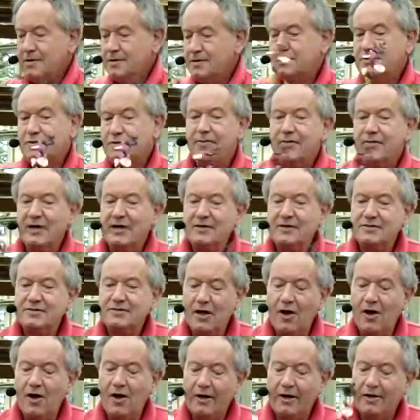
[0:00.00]
So things
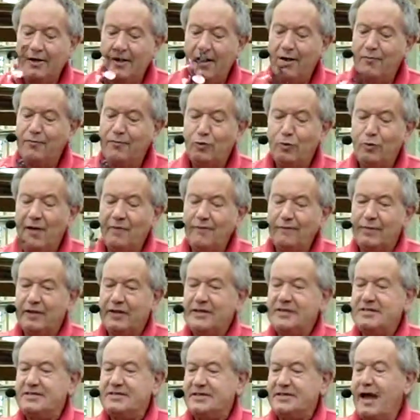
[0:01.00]
like if you went for
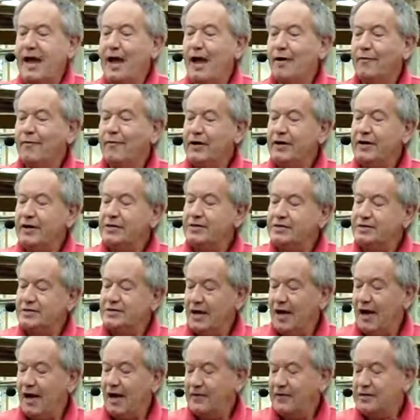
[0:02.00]
these salvias
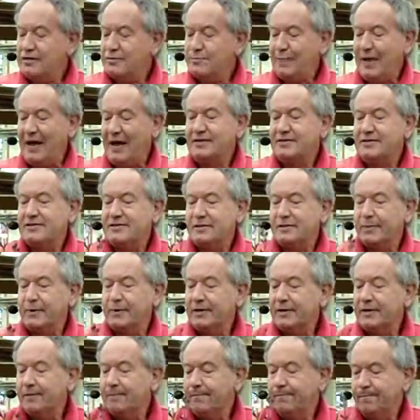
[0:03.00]
and this
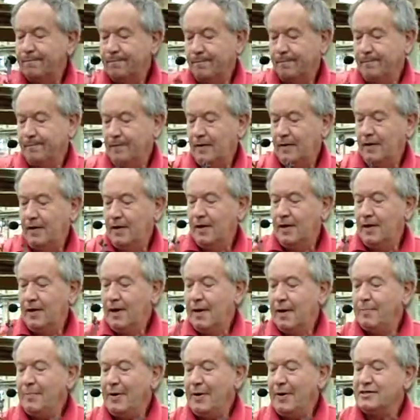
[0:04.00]
penstemon.
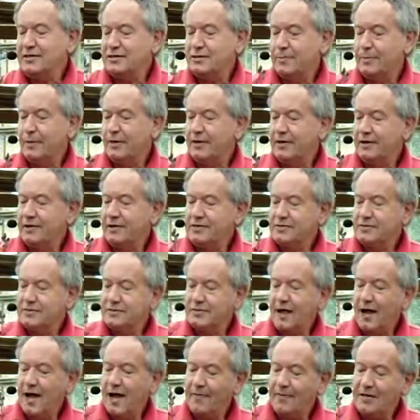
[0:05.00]
Penstemon is,
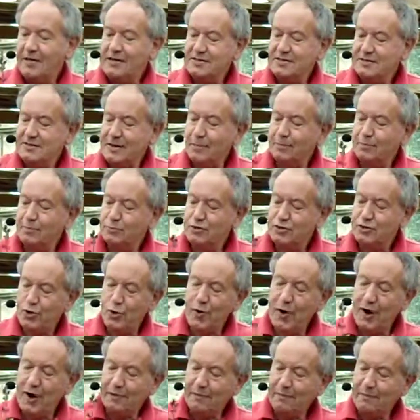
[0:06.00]
there's some
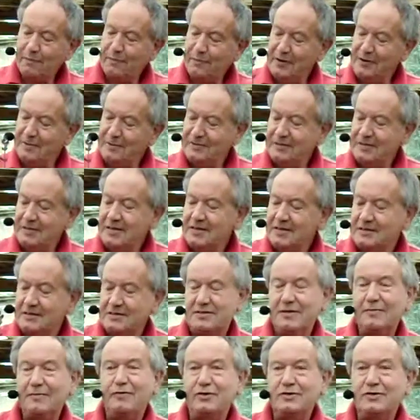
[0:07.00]
250
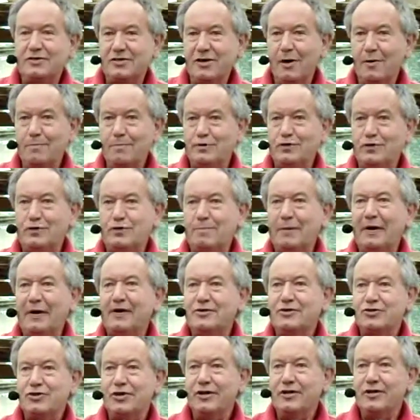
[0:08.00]
different types of
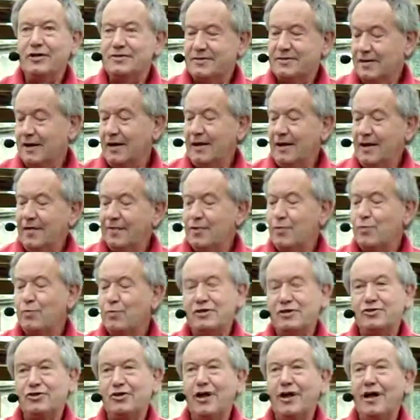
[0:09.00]
species that
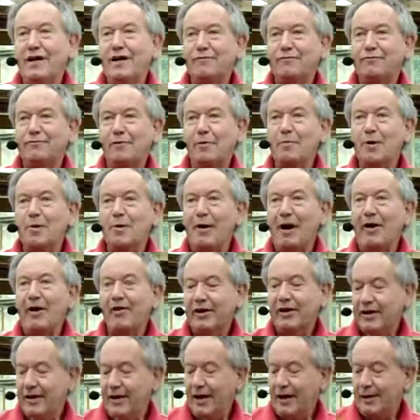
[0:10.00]
originate from
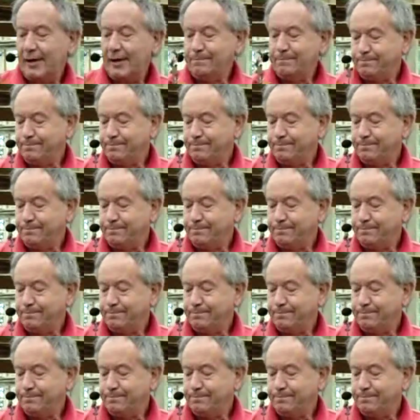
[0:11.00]
America.